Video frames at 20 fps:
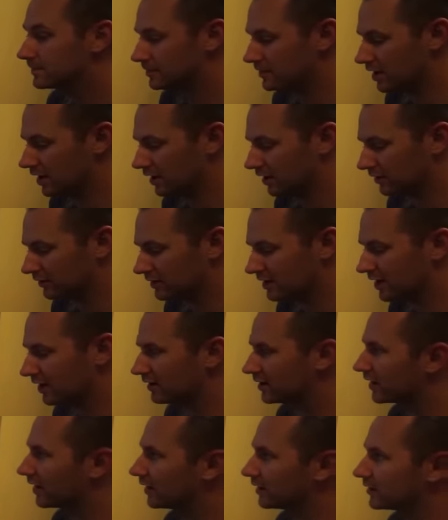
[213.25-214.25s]
No, no,
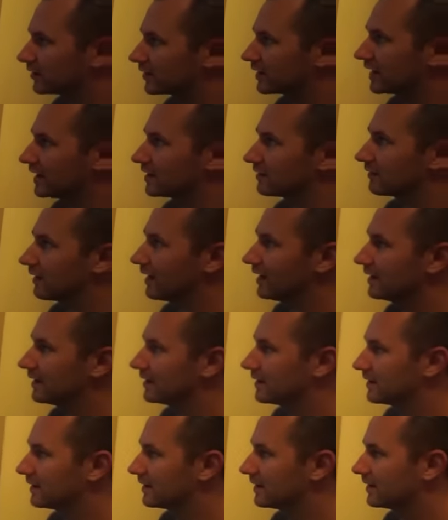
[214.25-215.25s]
no. You're kidding, right?
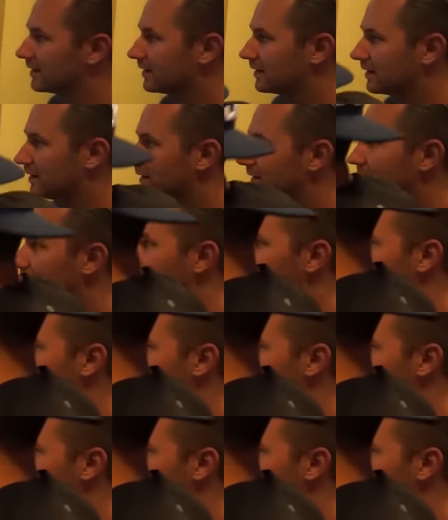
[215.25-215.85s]
No. Full